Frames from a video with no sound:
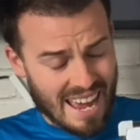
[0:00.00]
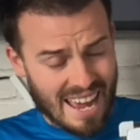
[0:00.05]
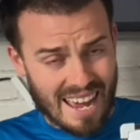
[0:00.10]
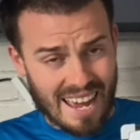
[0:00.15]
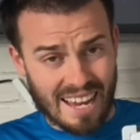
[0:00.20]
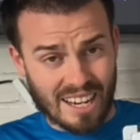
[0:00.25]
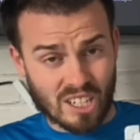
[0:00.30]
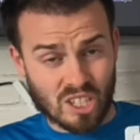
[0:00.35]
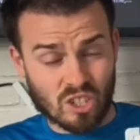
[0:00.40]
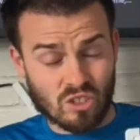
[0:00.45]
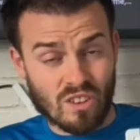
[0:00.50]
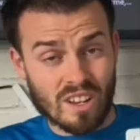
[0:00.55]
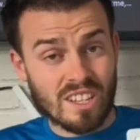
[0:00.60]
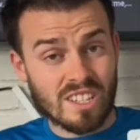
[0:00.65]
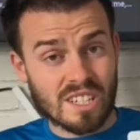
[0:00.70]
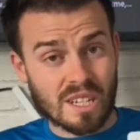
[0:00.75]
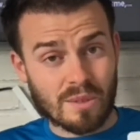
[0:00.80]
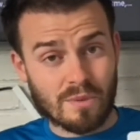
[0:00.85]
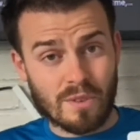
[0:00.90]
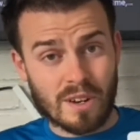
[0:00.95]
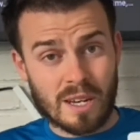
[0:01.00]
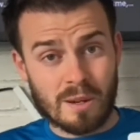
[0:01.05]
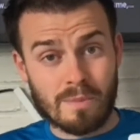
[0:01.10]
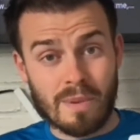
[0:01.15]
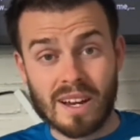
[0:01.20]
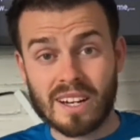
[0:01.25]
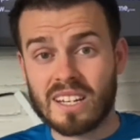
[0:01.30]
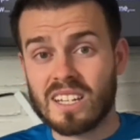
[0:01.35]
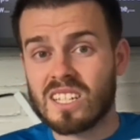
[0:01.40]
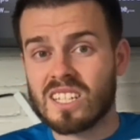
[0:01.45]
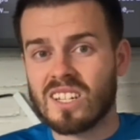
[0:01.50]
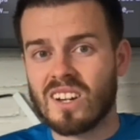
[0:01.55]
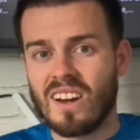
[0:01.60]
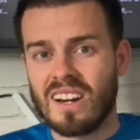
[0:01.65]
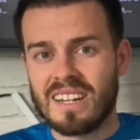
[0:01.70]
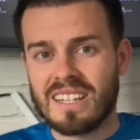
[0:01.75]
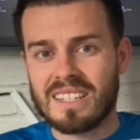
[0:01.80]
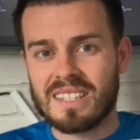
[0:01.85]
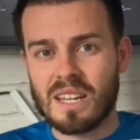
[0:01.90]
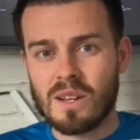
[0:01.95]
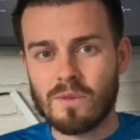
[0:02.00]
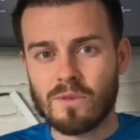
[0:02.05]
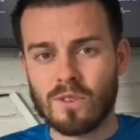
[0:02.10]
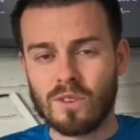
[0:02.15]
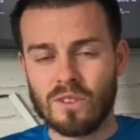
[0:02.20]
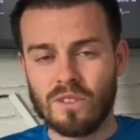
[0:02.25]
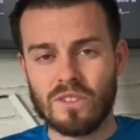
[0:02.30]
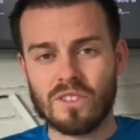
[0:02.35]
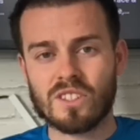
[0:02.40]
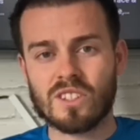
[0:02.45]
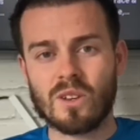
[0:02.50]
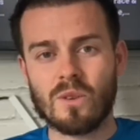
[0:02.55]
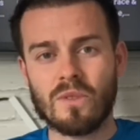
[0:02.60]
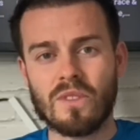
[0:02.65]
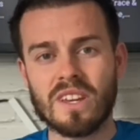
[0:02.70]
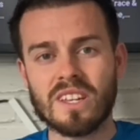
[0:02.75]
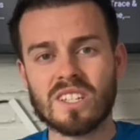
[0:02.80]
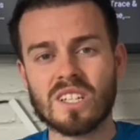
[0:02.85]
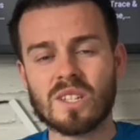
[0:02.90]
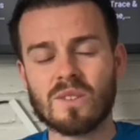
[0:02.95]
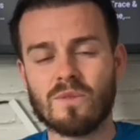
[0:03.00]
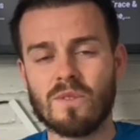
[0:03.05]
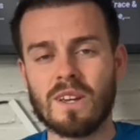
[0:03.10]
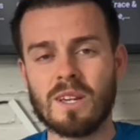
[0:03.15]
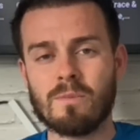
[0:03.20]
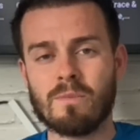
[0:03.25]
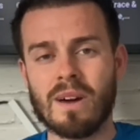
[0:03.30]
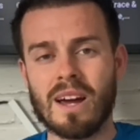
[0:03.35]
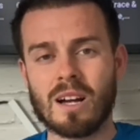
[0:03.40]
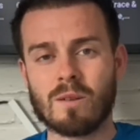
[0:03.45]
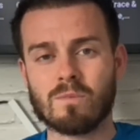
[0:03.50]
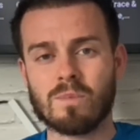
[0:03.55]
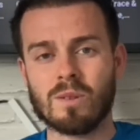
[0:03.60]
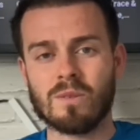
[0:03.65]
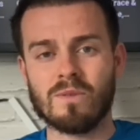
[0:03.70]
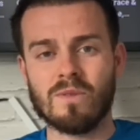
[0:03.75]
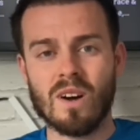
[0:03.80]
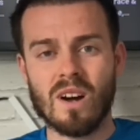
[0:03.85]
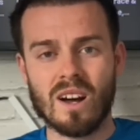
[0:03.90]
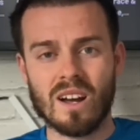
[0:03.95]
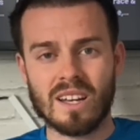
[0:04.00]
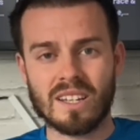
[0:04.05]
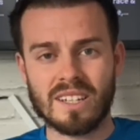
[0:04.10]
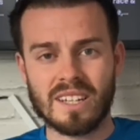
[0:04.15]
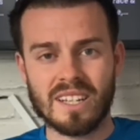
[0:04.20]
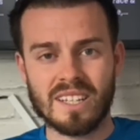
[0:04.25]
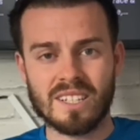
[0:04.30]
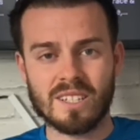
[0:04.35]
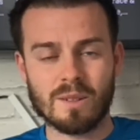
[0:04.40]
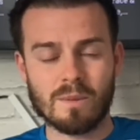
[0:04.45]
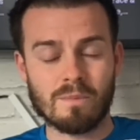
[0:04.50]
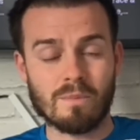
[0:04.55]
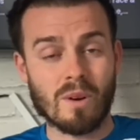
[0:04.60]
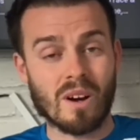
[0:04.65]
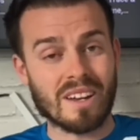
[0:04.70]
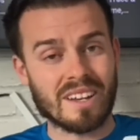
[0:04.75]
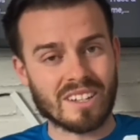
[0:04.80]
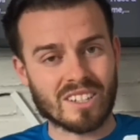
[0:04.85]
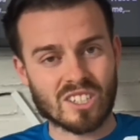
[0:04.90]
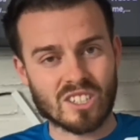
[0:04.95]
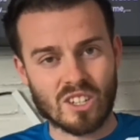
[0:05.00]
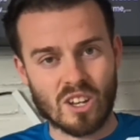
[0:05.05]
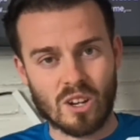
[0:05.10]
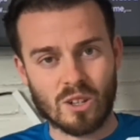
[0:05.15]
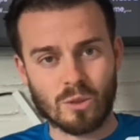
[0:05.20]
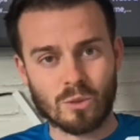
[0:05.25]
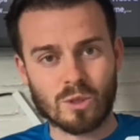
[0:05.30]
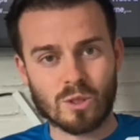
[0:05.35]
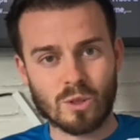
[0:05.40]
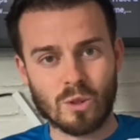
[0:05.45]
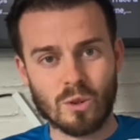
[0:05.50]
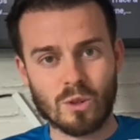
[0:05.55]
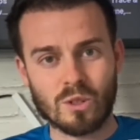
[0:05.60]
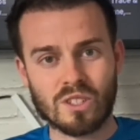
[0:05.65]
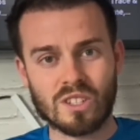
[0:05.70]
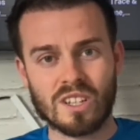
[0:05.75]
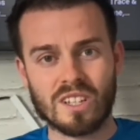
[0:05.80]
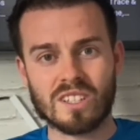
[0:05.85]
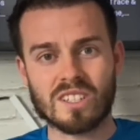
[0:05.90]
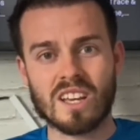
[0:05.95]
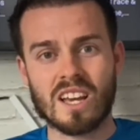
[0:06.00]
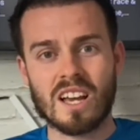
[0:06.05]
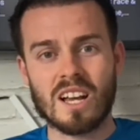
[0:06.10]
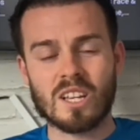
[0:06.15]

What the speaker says: Extrinsic feedback is slightly different. So this is feedback provided by external sources.